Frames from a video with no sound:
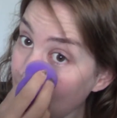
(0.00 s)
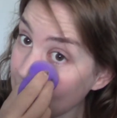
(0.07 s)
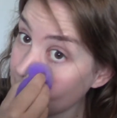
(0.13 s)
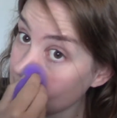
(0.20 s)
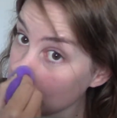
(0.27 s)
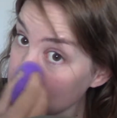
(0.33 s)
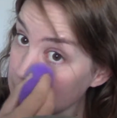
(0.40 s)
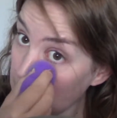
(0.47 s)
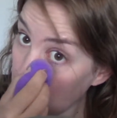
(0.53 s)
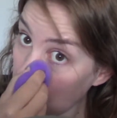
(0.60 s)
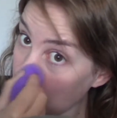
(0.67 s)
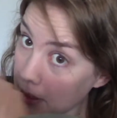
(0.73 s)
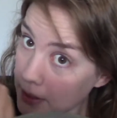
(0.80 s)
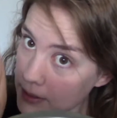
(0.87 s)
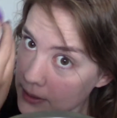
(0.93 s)
actually,
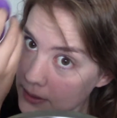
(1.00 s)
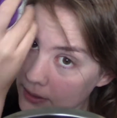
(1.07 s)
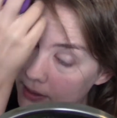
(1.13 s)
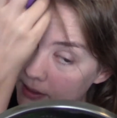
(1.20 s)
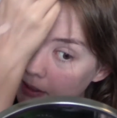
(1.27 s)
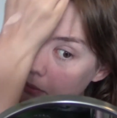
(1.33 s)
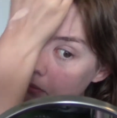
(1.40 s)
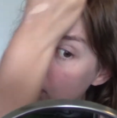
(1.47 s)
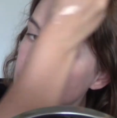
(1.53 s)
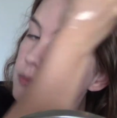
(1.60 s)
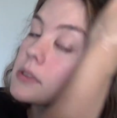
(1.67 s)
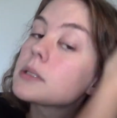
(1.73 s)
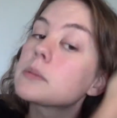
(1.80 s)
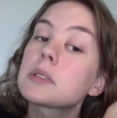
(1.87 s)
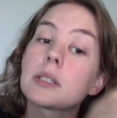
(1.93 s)
because
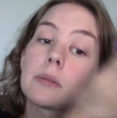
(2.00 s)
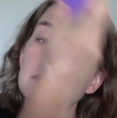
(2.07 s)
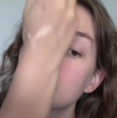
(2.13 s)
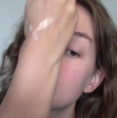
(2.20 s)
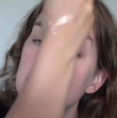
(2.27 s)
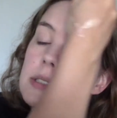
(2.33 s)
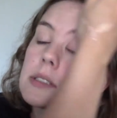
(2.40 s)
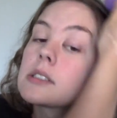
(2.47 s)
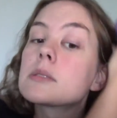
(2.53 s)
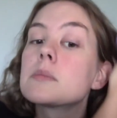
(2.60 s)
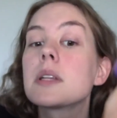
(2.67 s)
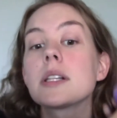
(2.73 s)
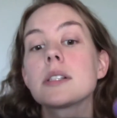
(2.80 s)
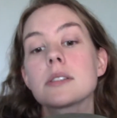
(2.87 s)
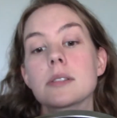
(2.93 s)
sometimes the
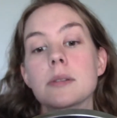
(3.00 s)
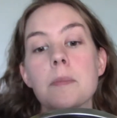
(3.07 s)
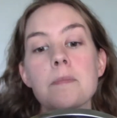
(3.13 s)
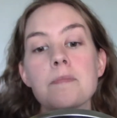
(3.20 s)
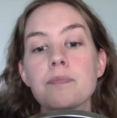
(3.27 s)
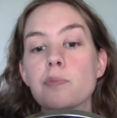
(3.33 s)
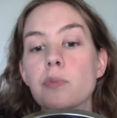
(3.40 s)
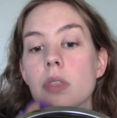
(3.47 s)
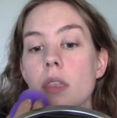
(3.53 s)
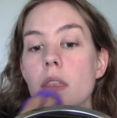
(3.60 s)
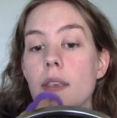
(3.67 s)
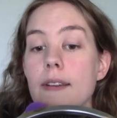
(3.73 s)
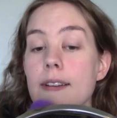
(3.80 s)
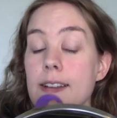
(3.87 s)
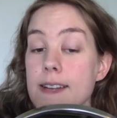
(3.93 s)
smells
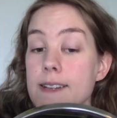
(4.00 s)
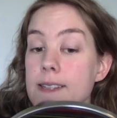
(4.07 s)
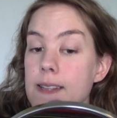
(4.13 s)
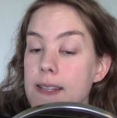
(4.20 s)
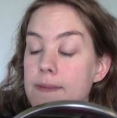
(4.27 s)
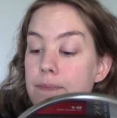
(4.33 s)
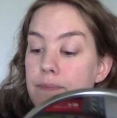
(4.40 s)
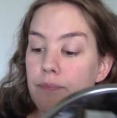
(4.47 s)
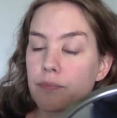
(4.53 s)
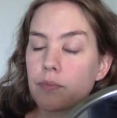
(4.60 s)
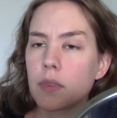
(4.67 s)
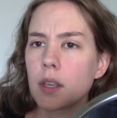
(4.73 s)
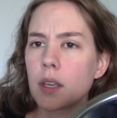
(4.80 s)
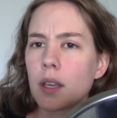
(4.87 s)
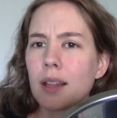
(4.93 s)
are just
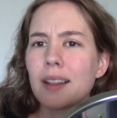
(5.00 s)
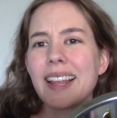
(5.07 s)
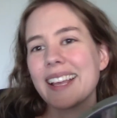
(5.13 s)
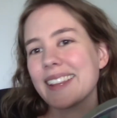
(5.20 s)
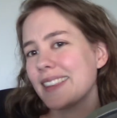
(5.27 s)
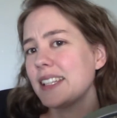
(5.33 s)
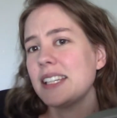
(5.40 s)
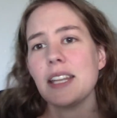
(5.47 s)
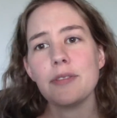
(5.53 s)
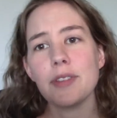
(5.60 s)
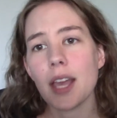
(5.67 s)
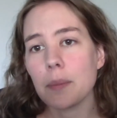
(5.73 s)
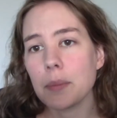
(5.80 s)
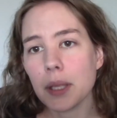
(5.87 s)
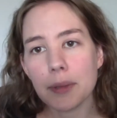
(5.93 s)
like the
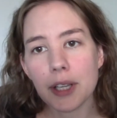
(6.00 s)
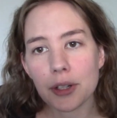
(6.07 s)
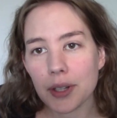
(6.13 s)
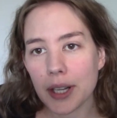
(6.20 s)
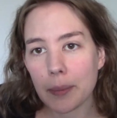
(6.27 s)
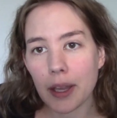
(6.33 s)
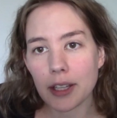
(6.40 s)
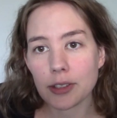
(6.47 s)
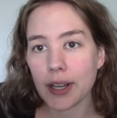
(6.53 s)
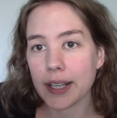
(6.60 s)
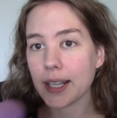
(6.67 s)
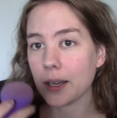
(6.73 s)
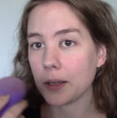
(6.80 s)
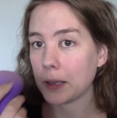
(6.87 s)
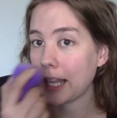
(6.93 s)
Nivea BB cream I tried
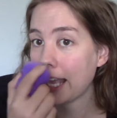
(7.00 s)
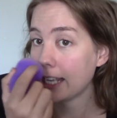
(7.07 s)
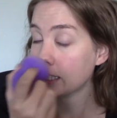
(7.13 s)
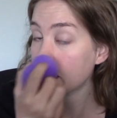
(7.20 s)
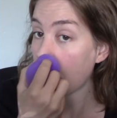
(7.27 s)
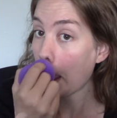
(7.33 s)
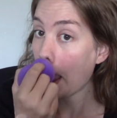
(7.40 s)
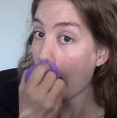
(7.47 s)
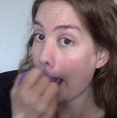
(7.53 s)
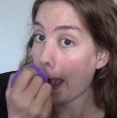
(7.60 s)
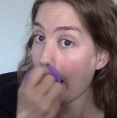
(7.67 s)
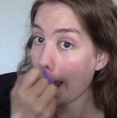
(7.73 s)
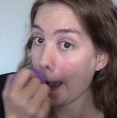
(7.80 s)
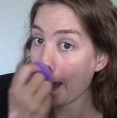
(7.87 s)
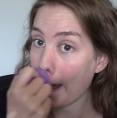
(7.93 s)
out last.
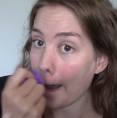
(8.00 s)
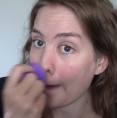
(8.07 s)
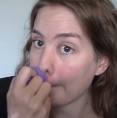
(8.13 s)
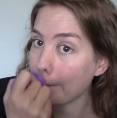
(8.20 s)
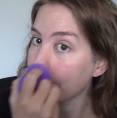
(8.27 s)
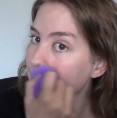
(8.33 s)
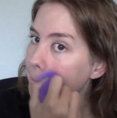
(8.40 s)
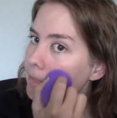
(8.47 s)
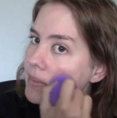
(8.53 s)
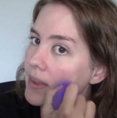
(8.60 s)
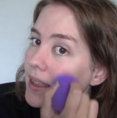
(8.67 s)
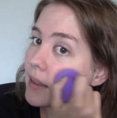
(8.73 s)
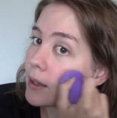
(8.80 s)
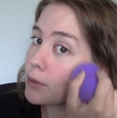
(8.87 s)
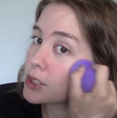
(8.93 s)

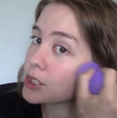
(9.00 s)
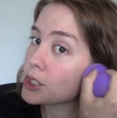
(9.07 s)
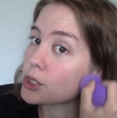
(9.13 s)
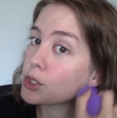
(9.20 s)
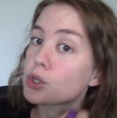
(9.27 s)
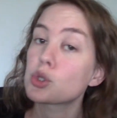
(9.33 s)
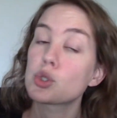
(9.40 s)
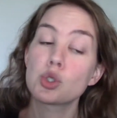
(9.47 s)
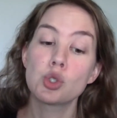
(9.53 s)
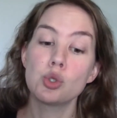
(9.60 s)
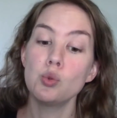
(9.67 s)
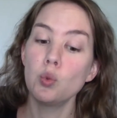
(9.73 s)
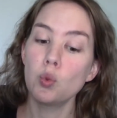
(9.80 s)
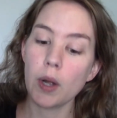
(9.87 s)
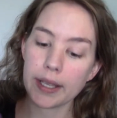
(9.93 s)
That was just
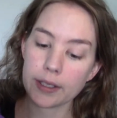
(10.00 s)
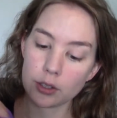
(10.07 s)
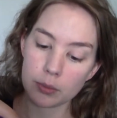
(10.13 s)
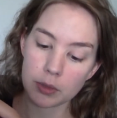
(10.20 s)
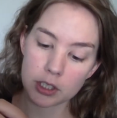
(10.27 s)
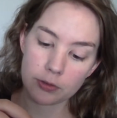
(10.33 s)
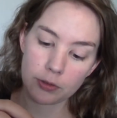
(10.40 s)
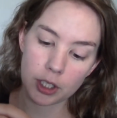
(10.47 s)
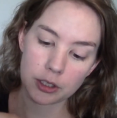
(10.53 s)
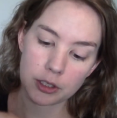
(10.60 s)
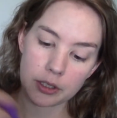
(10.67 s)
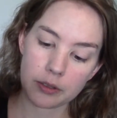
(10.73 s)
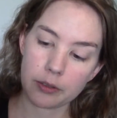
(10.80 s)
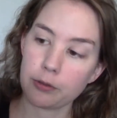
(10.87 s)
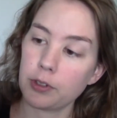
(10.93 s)
way too much
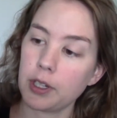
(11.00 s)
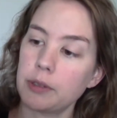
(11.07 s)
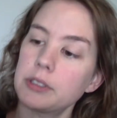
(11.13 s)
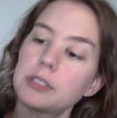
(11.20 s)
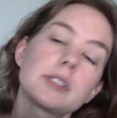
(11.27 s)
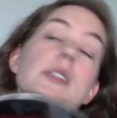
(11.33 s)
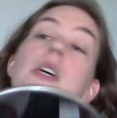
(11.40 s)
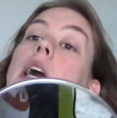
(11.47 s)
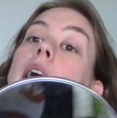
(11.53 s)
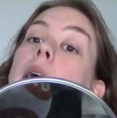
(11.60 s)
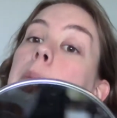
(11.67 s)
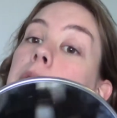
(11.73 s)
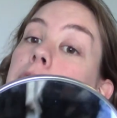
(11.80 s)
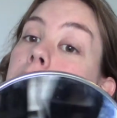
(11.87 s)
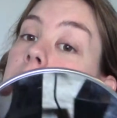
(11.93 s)
fragrance. I
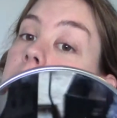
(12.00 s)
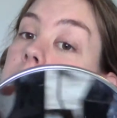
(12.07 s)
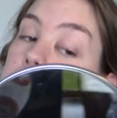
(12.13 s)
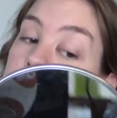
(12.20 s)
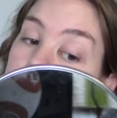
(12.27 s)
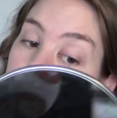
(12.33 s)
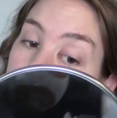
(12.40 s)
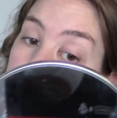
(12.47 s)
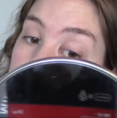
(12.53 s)
prefer it this way.